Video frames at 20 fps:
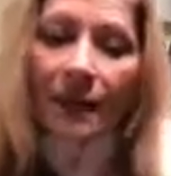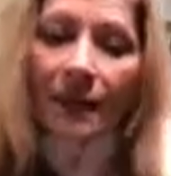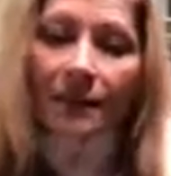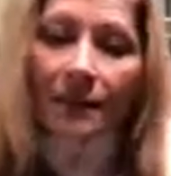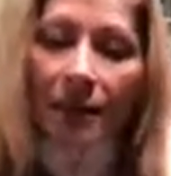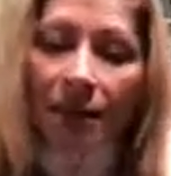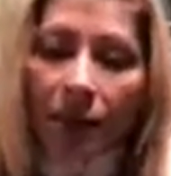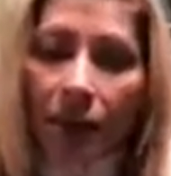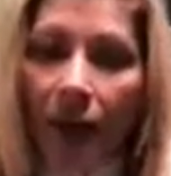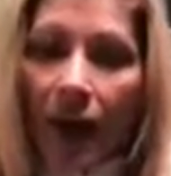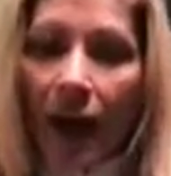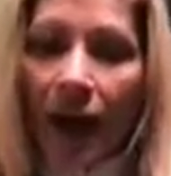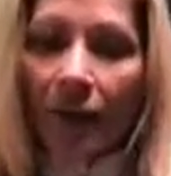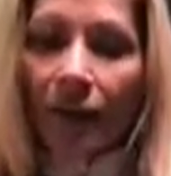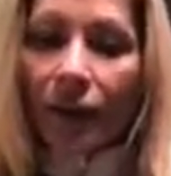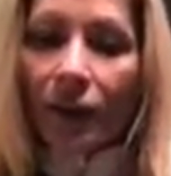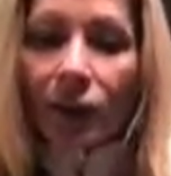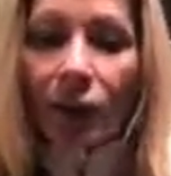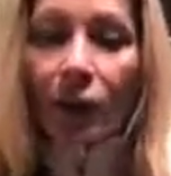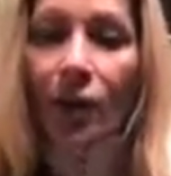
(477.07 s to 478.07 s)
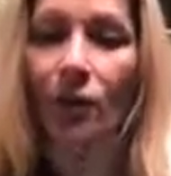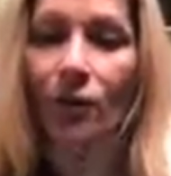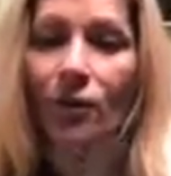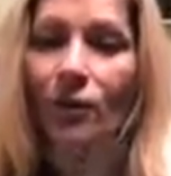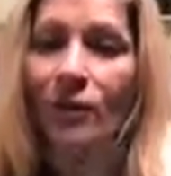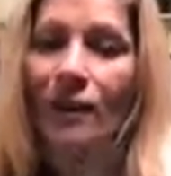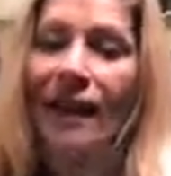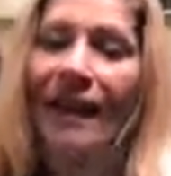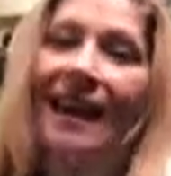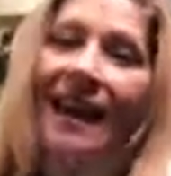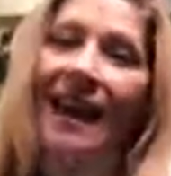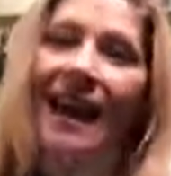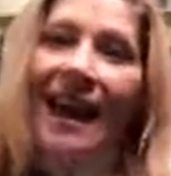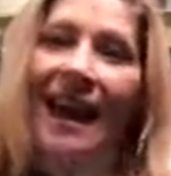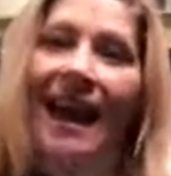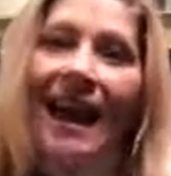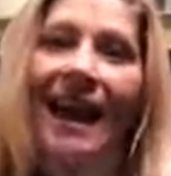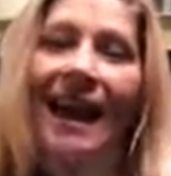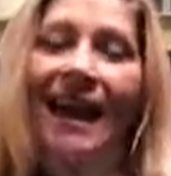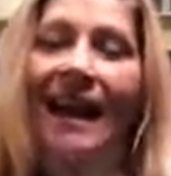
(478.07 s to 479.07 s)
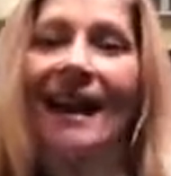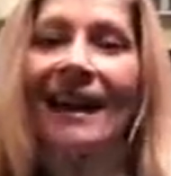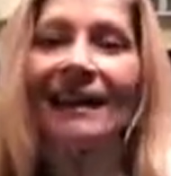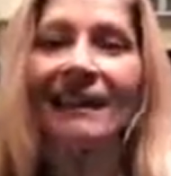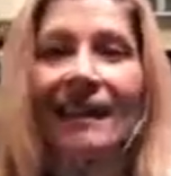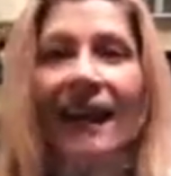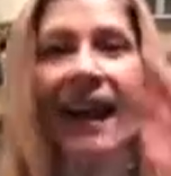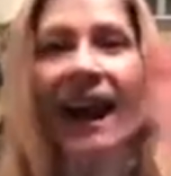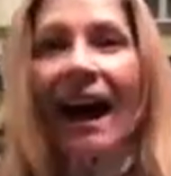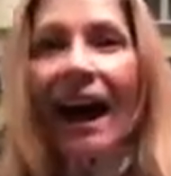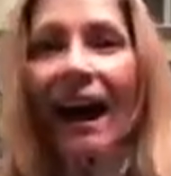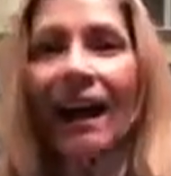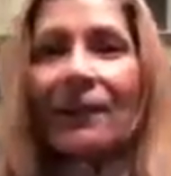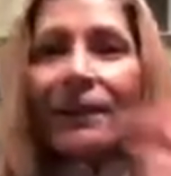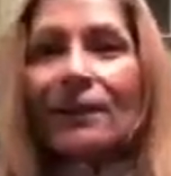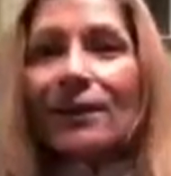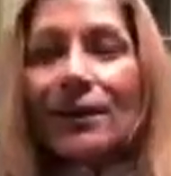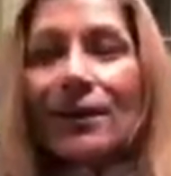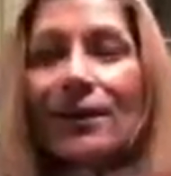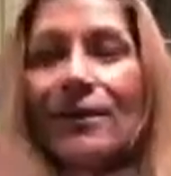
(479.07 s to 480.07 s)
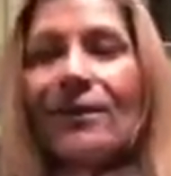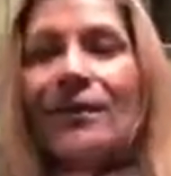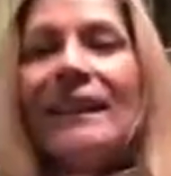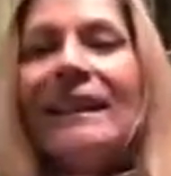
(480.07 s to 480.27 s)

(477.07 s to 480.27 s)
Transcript: Let me know how it goes, and I will see you